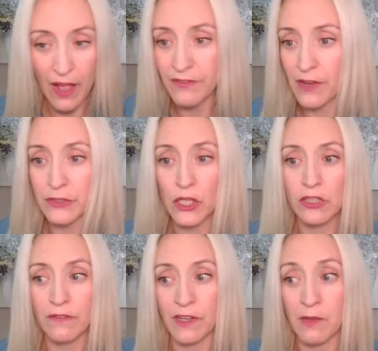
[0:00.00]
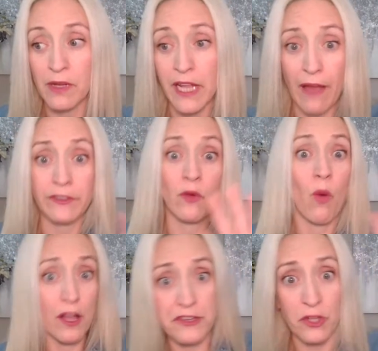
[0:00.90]
I've never heard of anybody having to
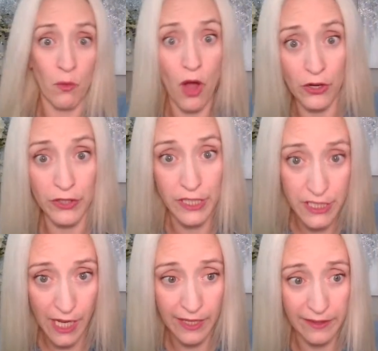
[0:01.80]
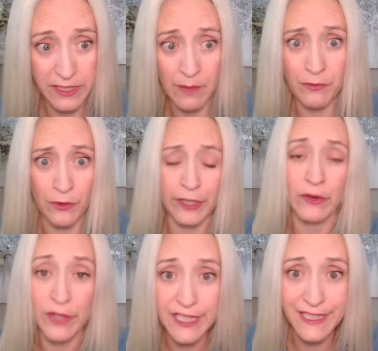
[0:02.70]
watch their water intake except for
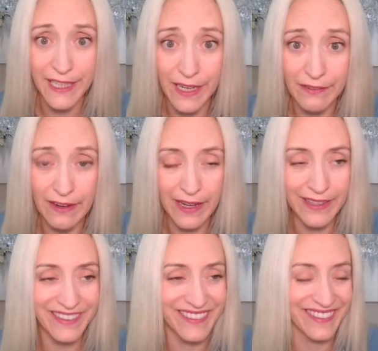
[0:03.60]
increasing it, right?